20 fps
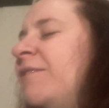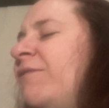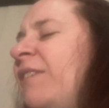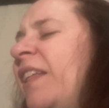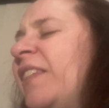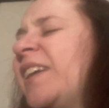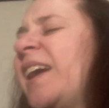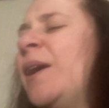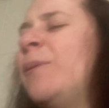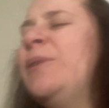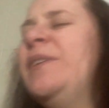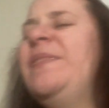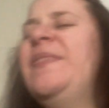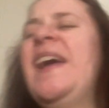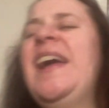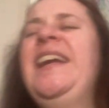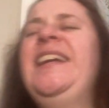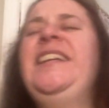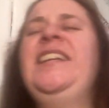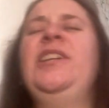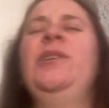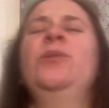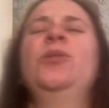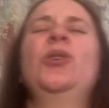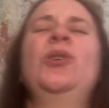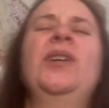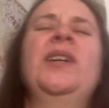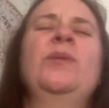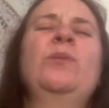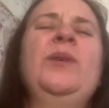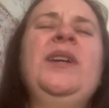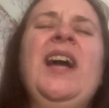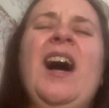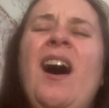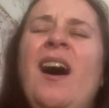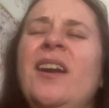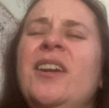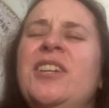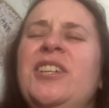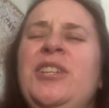Father God, we thank you, Lord. We
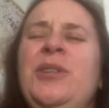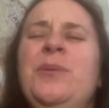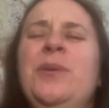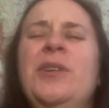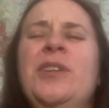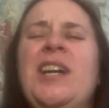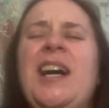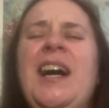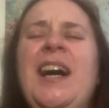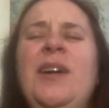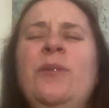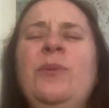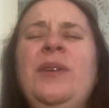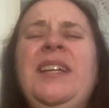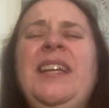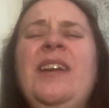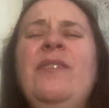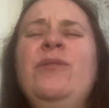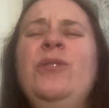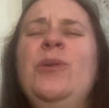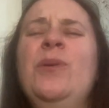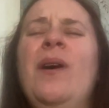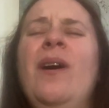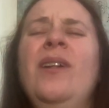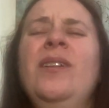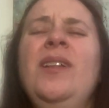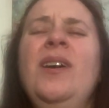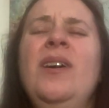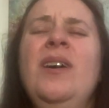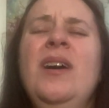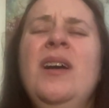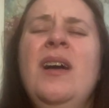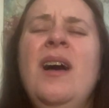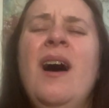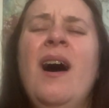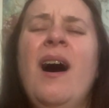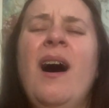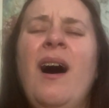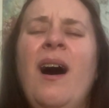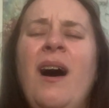honor you, O oh God. We give you all
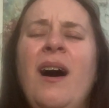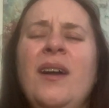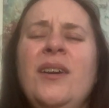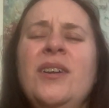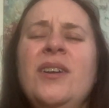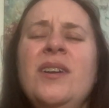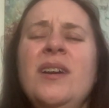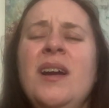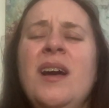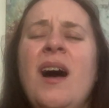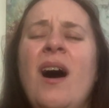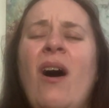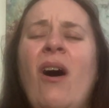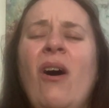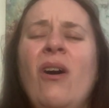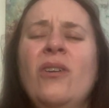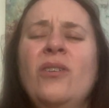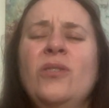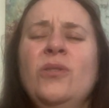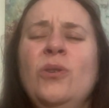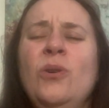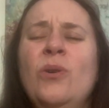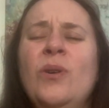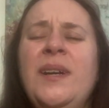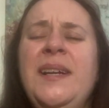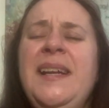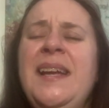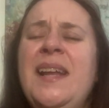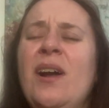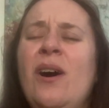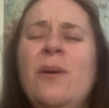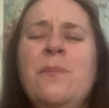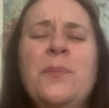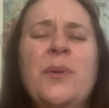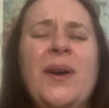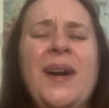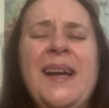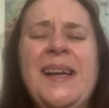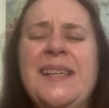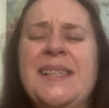honor, all glory, and all
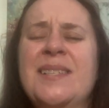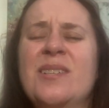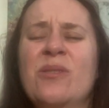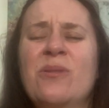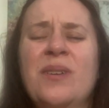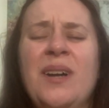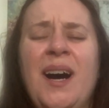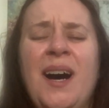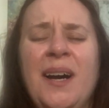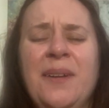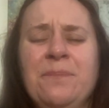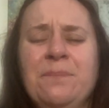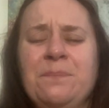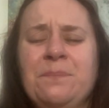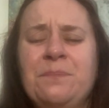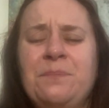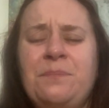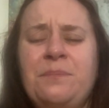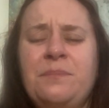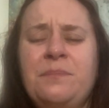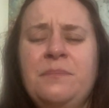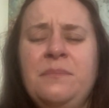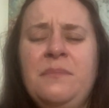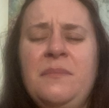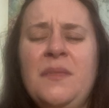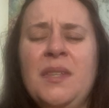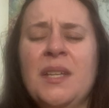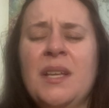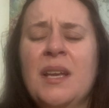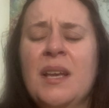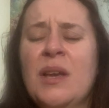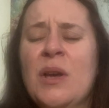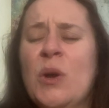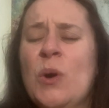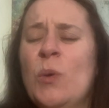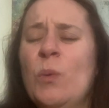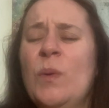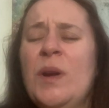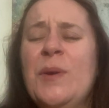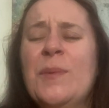praise, O oh God.
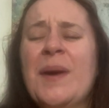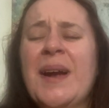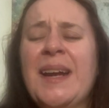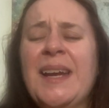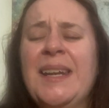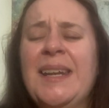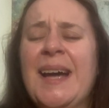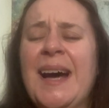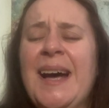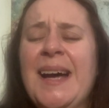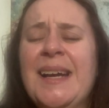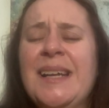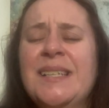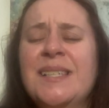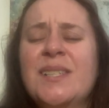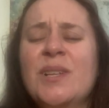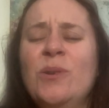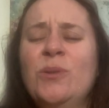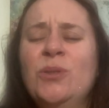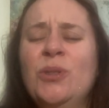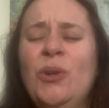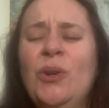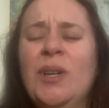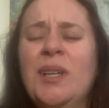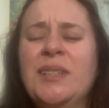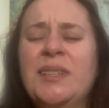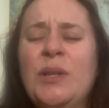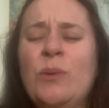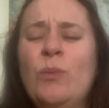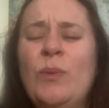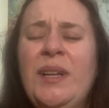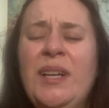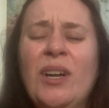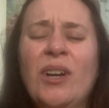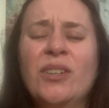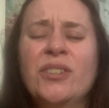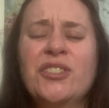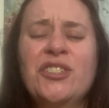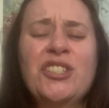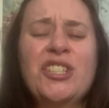We recognize, oh Lord, that we
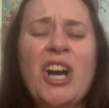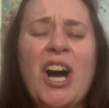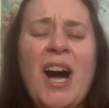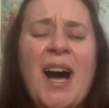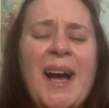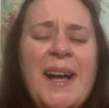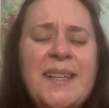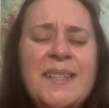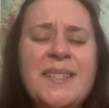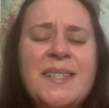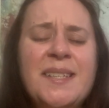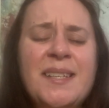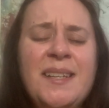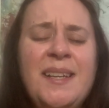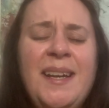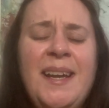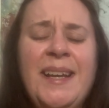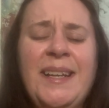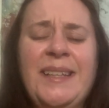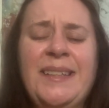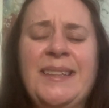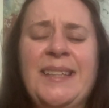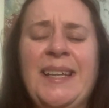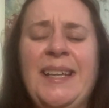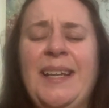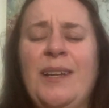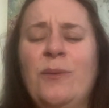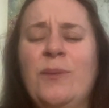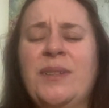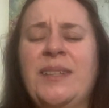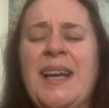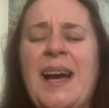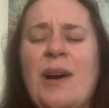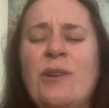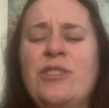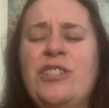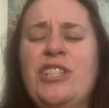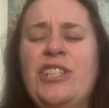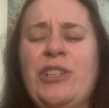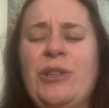are not anything
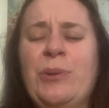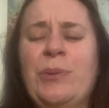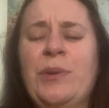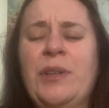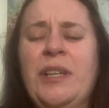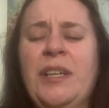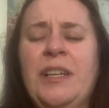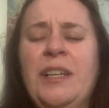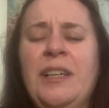without you.